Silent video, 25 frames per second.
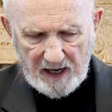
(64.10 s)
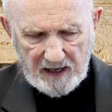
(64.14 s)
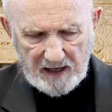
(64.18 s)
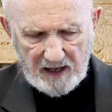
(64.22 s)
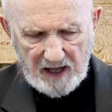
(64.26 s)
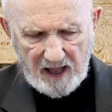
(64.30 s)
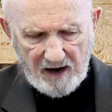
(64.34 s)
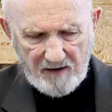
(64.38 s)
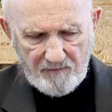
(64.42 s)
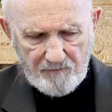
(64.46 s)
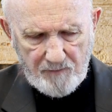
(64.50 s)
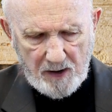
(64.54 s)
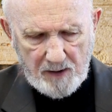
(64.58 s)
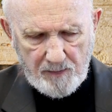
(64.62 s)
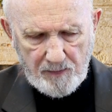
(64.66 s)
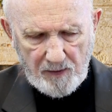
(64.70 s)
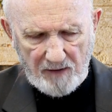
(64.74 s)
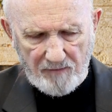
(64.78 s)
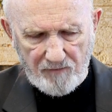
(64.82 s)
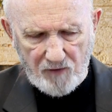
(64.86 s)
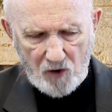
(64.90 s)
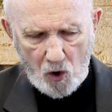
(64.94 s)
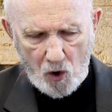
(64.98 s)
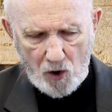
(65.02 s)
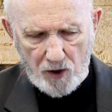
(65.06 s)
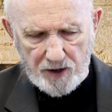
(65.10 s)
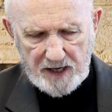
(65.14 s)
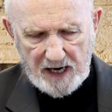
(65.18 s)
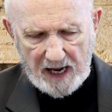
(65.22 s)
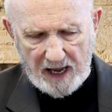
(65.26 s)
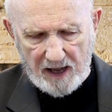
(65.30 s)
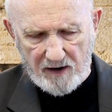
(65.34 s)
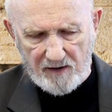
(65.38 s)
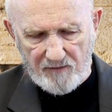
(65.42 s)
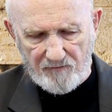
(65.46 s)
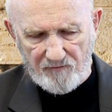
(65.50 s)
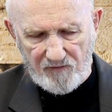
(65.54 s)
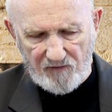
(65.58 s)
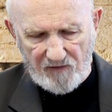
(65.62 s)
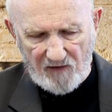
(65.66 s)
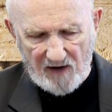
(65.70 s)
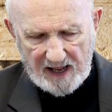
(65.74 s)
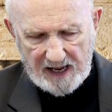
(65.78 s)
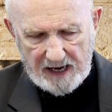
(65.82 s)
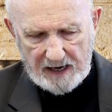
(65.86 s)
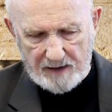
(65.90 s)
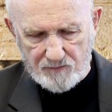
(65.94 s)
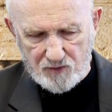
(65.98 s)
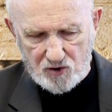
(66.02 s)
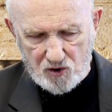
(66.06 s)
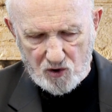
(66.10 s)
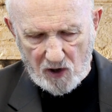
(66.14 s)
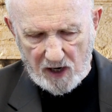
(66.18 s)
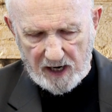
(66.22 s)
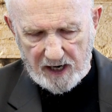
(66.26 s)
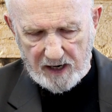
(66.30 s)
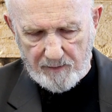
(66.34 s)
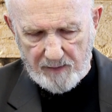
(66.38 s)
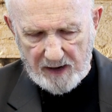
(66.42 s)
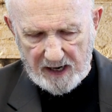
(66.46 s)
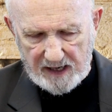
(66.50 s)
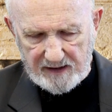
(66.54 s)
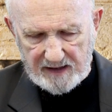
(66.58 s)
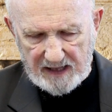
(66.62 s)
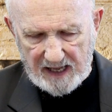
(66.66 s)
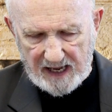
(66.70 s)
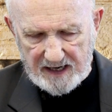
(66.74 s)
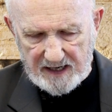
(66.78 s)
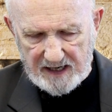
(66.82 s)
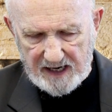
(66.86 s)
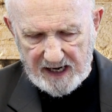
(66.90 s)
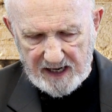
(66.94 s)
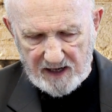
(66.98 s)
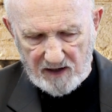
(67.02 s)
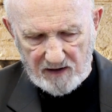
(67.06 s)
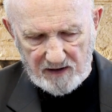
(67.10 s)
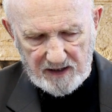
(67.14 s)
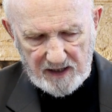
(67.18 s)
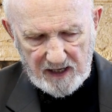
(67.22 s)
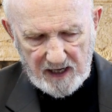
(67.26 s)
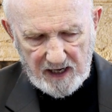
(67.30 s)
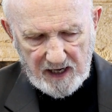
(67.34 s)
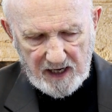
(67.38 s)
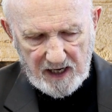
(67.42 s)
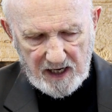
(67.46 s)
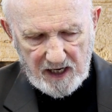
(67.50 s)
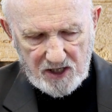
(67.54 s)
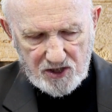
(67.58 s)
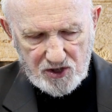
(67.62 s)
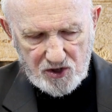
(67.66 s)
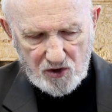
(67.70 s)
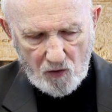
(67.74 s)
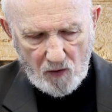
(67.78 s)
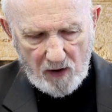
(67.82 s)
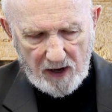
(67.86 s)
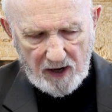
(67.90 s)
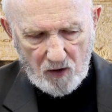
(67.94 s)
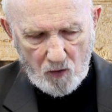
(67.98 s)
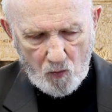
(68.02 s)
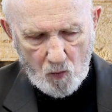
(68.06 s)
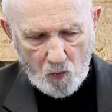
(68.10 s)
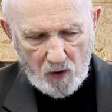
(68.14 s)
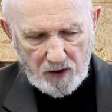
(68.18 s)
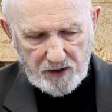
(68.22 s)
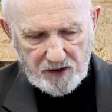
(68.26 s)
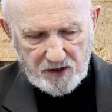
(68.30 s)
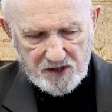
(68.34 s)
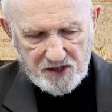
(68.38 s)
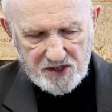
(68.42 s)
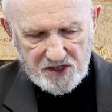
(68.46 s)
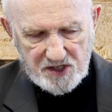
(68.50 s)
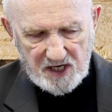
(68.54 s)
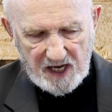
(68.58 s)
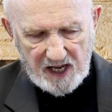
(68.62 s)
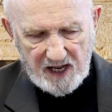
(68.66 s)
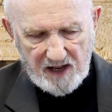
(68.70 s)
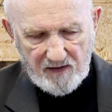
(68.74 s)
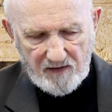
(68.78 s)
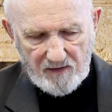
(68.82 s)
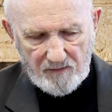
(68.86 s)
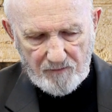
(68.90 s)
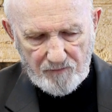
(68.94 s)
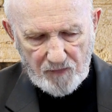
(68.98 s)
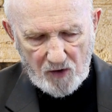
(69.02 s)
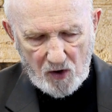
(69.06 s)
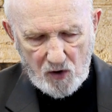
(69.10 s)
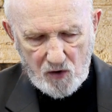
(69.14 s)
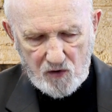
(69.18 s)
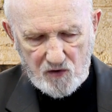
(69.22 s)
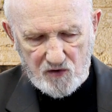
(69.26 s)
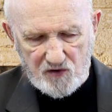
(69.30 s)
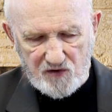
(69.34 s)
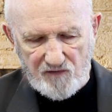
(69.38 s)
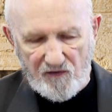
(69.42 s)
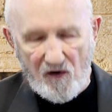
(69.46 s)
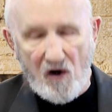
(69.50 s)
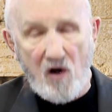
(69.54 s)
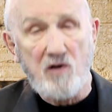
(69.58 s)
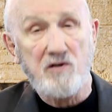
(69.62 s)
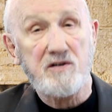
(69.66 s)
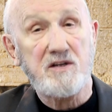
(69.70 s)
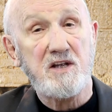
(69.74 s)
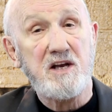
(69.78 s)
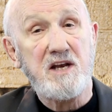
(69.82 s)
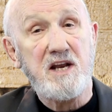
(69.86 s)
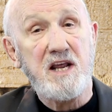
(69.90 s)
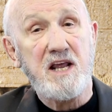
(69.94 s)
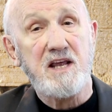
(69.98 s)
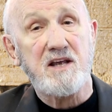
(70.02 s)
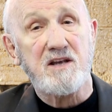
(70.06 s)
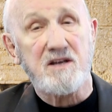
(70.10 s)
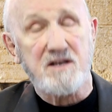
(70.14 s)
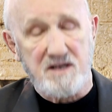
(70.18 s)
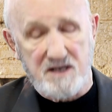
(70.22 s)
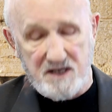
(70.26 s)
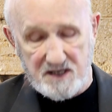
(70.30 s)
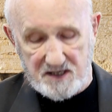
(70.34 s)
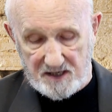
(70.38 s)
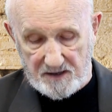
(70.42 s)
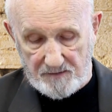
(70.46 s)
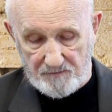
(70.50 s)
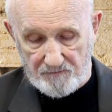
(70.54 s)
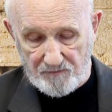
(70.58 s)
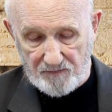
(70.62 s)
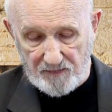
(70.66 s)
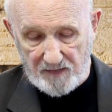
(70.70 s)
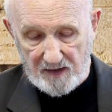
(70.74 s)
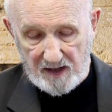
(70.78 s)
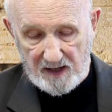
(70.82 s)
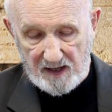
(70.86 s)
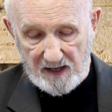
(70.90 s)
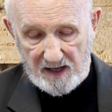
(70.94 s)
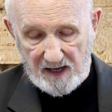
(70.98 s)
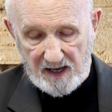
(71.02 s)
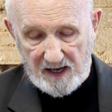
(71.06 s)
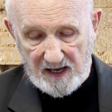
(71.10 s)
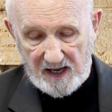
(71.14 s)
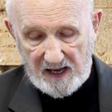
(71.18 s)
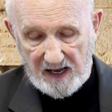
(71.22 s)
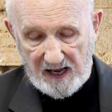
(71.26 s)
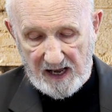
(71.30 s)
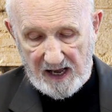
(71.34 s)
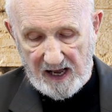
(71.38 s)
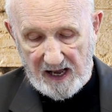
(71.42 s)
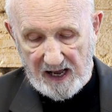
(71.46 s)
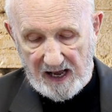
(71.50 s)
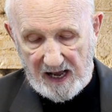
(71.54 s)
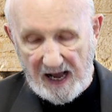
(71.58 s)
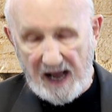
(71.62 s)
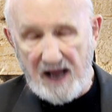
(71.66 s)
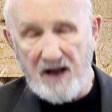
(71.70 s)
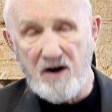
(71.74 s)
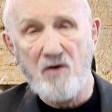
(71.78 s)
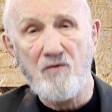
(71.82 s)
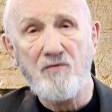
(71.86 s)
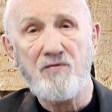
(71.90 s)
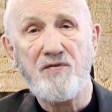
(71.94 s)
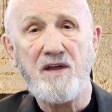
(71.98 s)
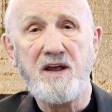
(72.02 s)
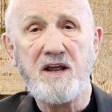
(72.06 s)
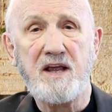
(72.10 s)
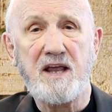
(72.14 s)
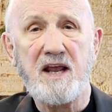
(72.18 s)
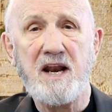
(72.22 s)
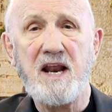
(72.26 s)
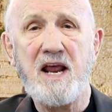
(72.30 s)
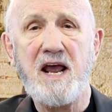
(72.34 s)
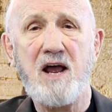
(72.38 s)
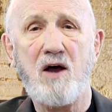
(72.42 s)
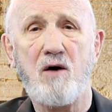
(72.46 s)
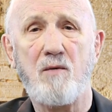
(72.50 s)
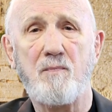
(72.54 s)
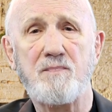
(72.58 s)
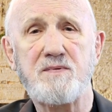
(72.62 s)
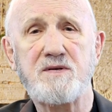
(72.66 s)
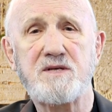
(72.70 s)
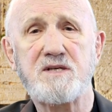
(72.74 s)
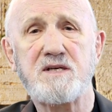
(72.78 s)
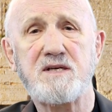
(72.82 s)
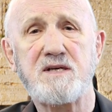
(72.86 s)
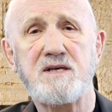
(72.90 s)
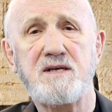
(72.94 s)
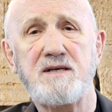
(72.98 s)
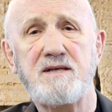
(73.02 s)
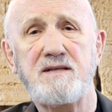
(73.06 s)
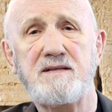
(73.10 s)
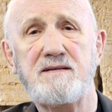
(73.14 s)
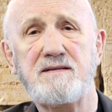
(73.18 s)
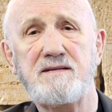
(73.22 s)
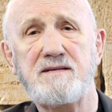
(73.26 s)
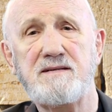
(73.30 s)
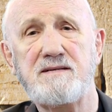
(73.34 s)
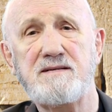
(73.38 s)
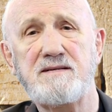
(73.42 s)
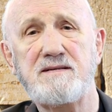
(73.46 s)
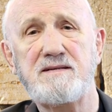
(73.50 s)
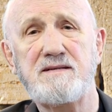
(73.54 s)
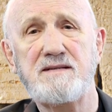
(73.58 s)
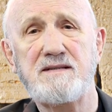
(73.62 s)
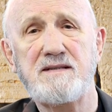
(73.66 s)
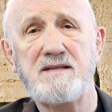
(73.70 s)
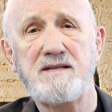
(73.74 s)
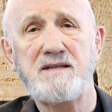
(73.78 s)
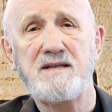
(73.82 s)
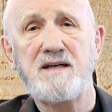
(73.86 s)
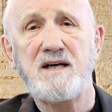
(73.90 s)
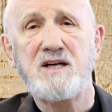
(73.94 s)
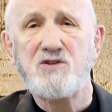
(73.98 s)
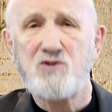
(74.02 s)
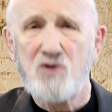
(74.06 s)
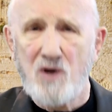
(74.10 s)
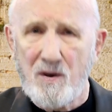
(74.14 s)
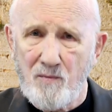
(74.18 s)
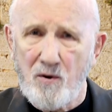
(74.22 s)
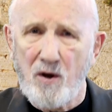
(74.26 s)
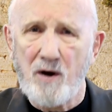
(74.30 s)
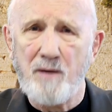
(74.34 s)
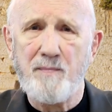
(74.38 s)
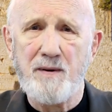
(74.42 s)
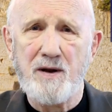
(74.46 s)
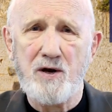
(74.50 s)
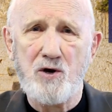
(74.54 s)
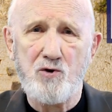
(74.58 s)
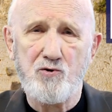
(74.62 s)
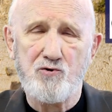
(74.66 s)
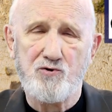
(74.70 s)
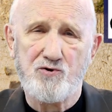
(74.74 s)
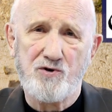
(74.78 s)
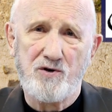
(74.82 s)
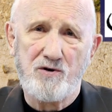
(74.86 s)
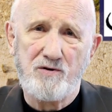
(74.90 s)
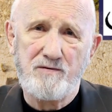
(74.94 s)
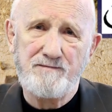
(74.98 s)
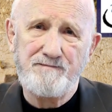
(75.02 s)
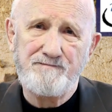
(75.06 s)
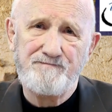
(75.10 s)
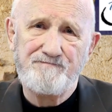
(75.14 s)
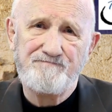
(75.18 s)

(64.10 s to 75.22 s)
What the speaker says: A lot of people have gone down in flames trying to make that deal, so I don't want to say whose fault it is. I don't think it helps. So I'm going to be neutral.